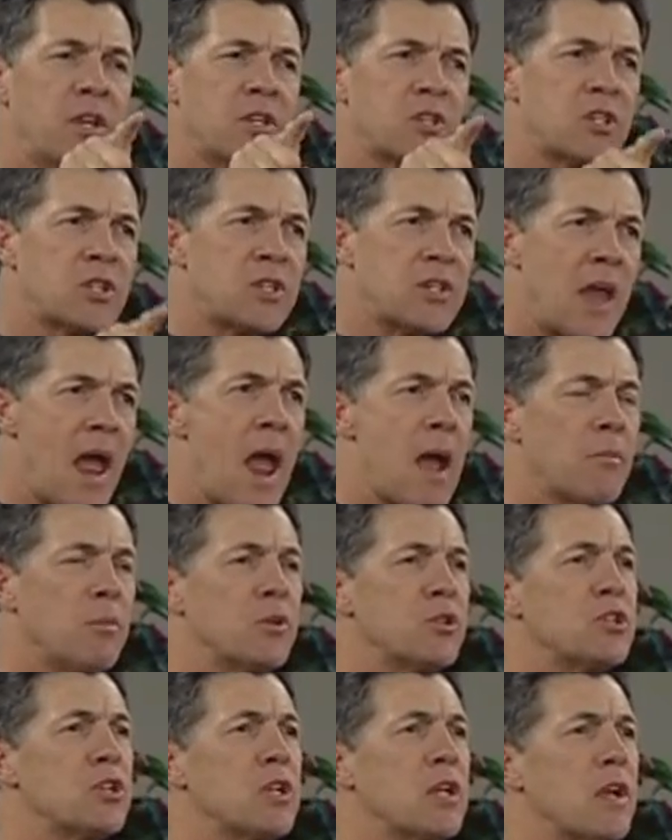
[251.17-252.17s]

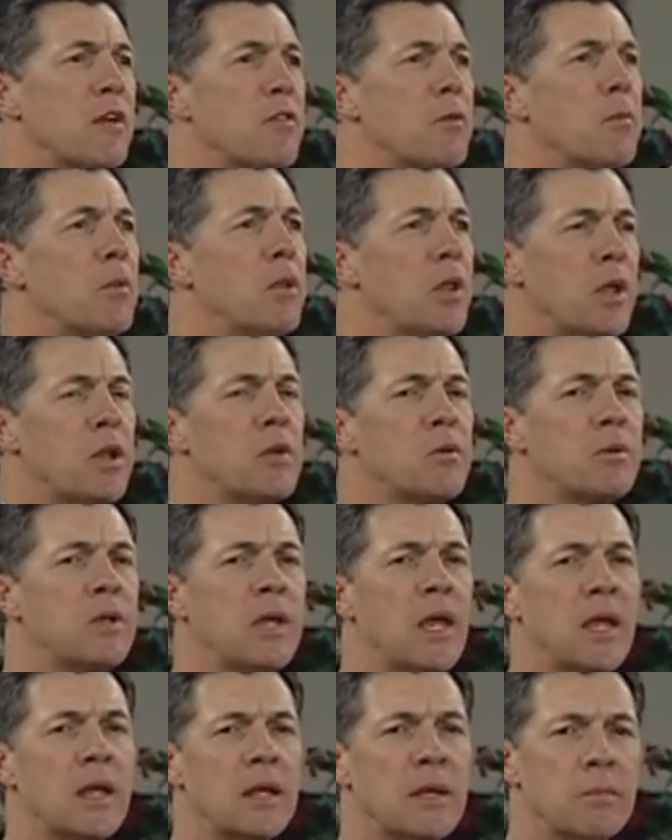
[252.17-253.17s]
establishing of the millennial
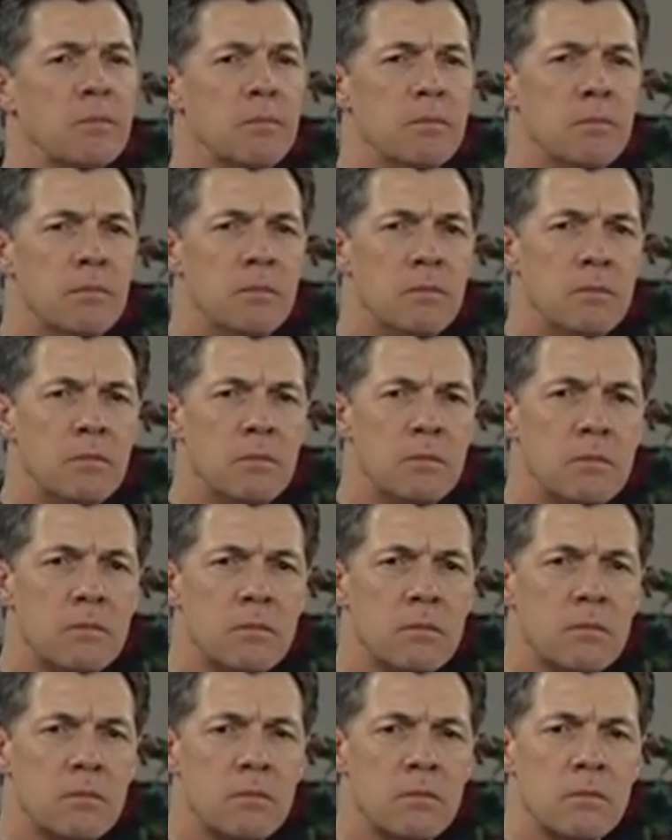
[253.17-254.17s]
kingdom.
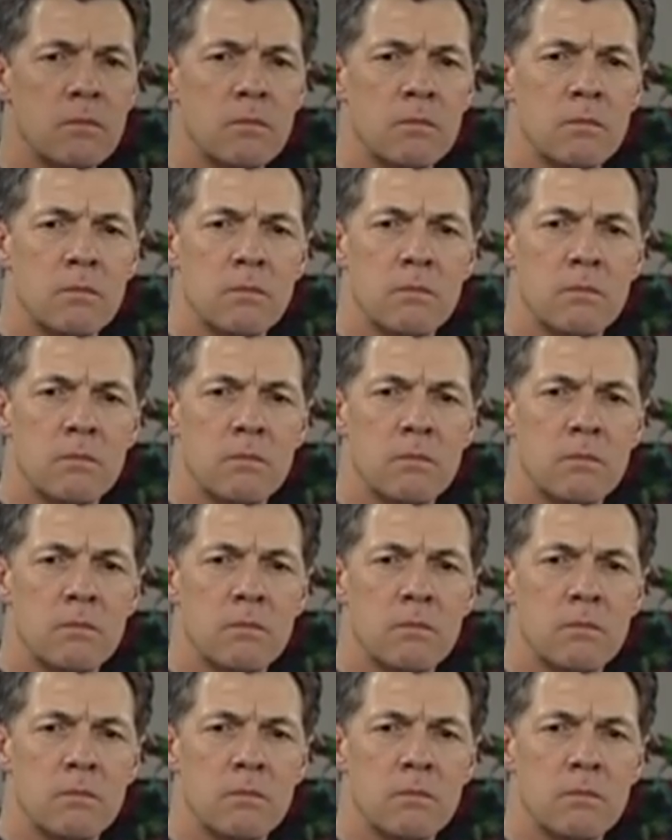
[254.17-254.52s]
Yes.